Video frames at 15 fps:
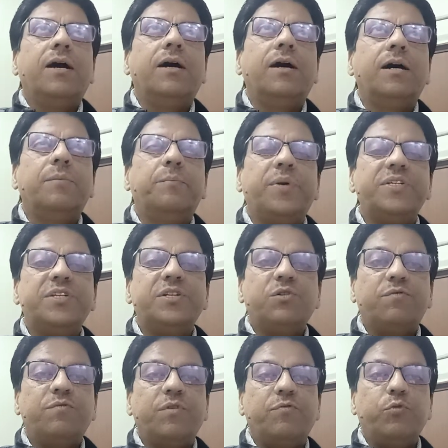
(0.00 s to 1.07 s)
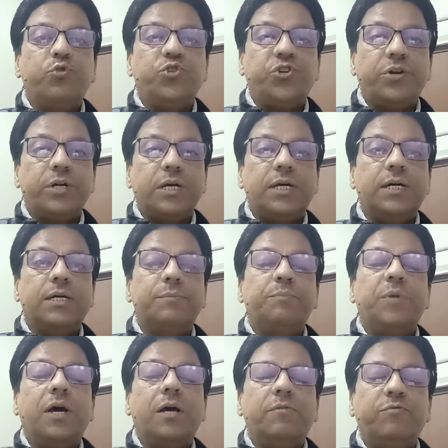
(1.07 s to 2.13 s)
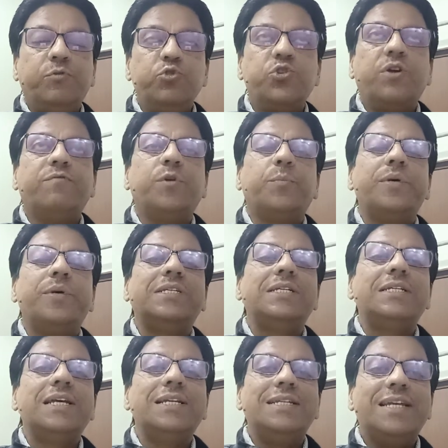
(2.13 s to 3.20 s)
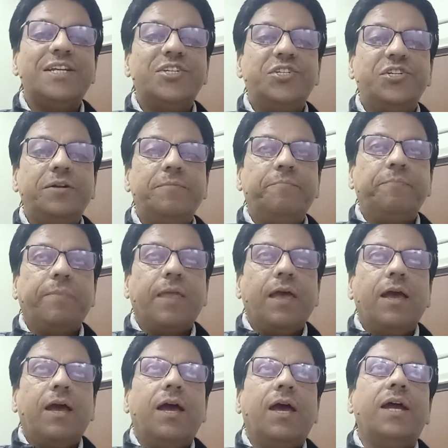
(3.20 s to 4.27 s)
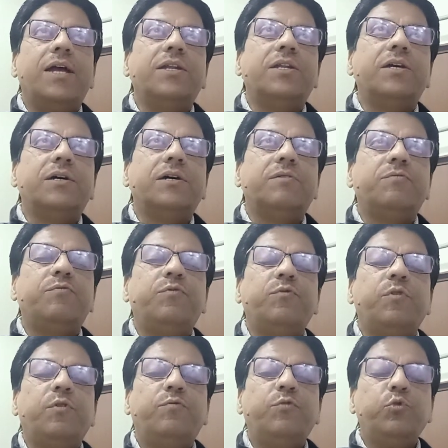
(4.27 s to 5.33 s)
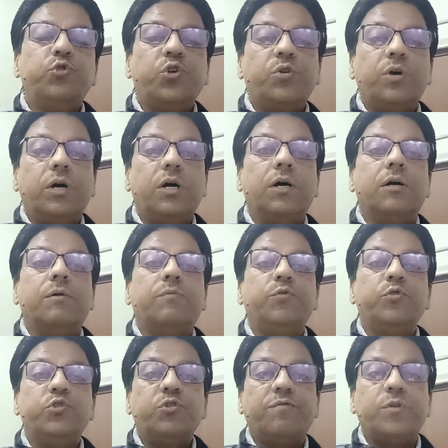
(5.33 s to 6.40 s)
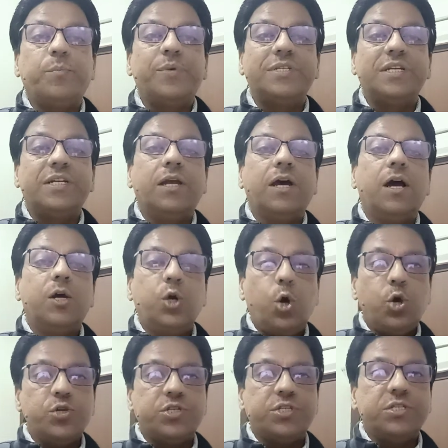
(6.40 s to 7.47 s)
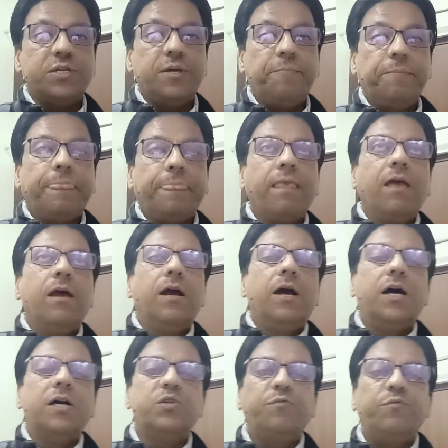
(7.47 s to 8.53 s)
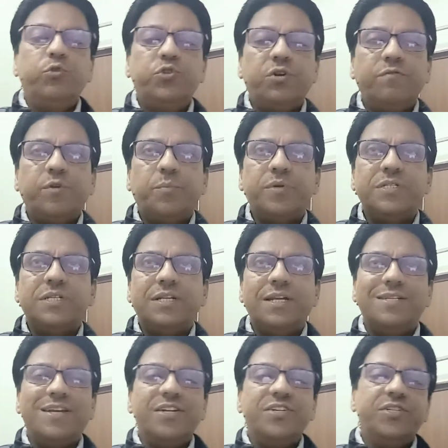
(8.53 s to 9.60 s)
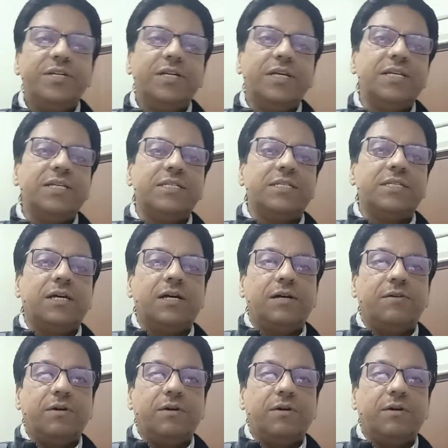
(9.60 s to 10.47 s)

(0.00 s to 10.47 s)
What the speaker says: present of the future, future of the present intention, and future of the present cause. So future of the present intention is, I'll